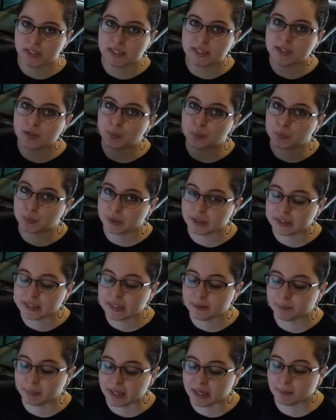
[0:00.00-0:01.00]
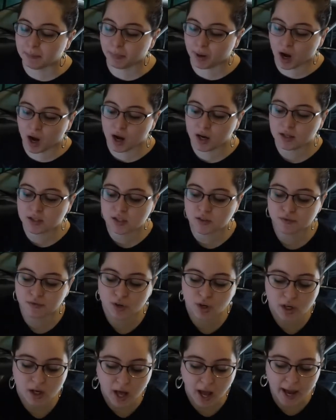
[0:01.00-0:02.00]
is a really big box
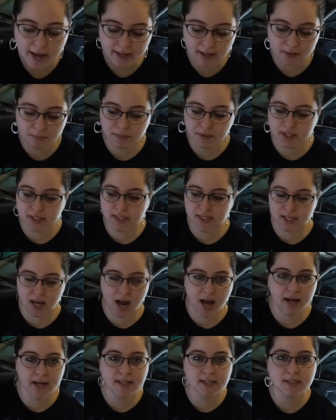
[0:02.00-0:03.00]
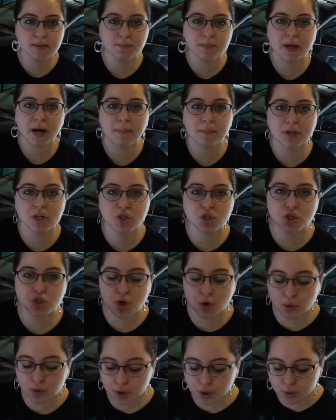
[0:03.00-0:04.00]
for an item this size, but I'm gonna
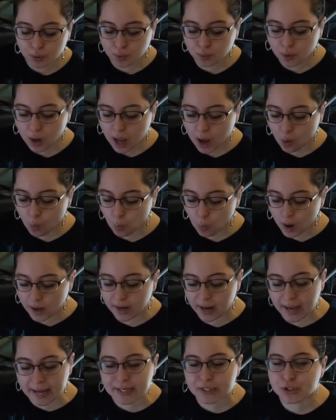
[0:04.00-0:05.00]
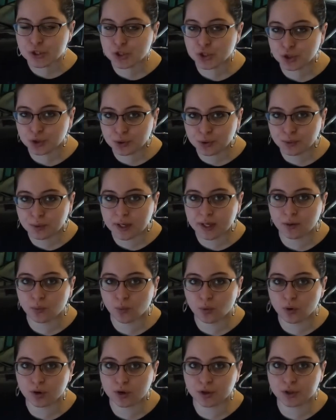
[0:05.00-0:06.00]
show you what I do in
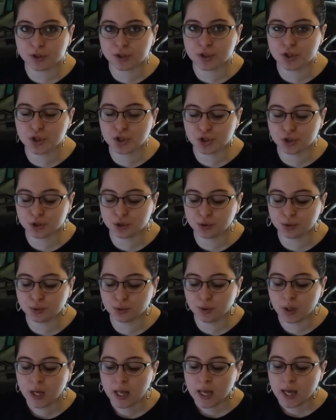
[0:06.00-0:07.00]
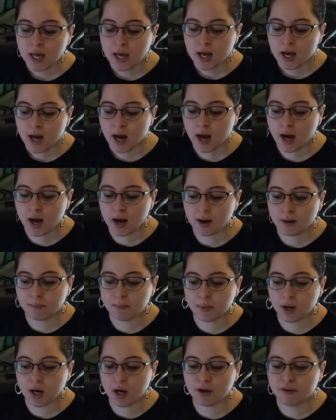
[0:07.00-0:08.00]
order to
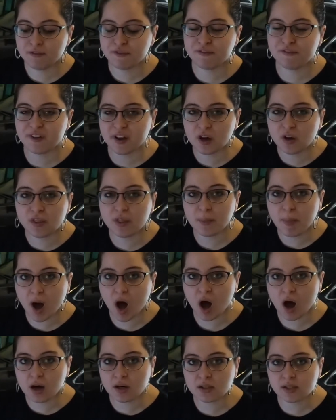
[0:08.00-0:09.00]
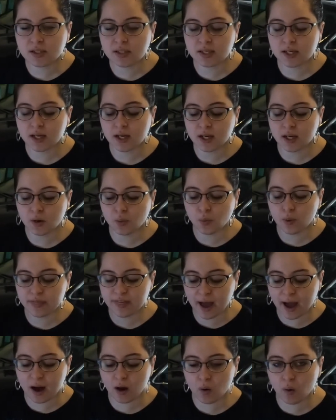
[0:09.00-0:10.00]
fill the box
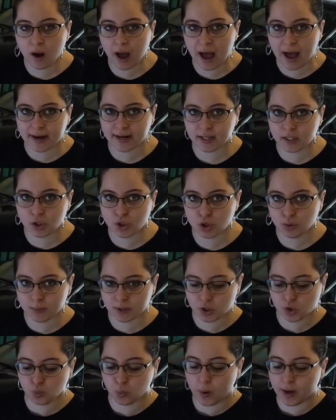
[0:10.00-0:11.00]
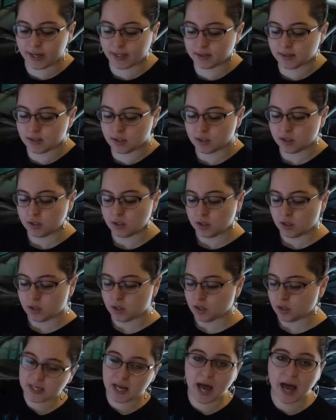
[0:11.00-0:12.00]
without adding too much weight.
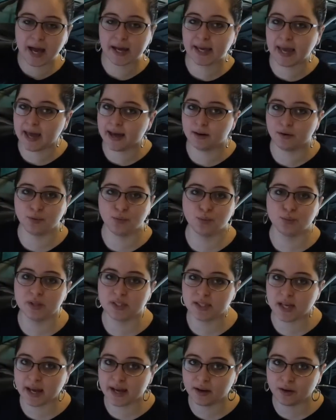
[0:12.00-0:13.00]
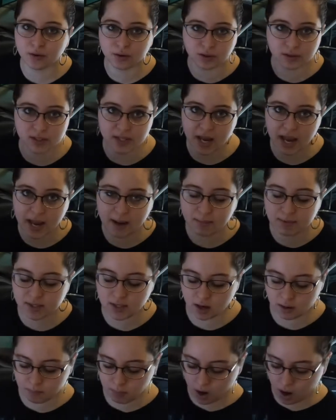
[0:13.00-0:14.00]
Again, recycled
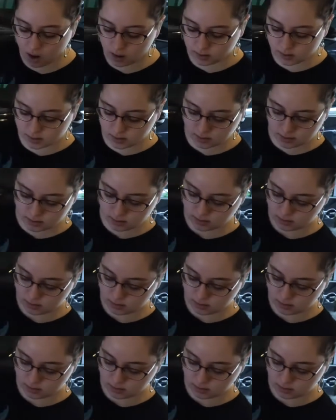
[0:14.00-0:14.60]
Amazon box.